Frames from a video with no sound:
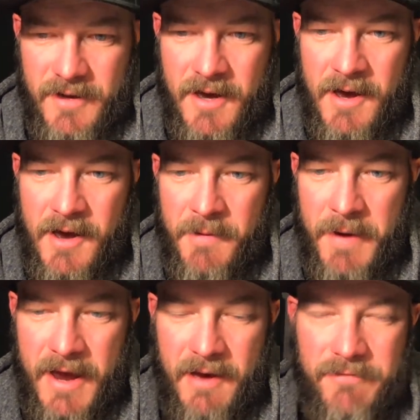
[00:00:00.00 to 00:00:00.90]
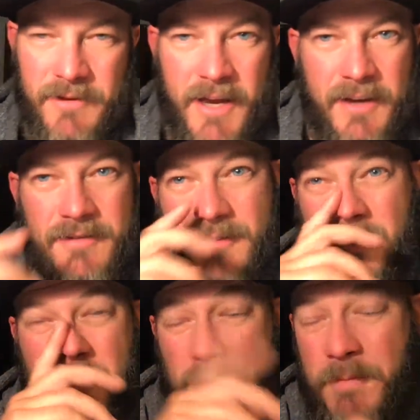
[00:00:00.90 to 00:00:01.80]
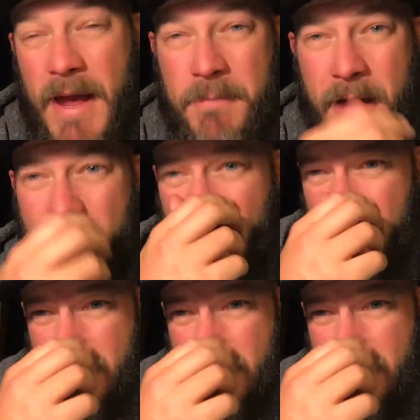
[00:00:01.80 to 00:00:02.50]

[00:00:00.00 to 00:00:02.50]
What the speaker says: I have links to PayPal.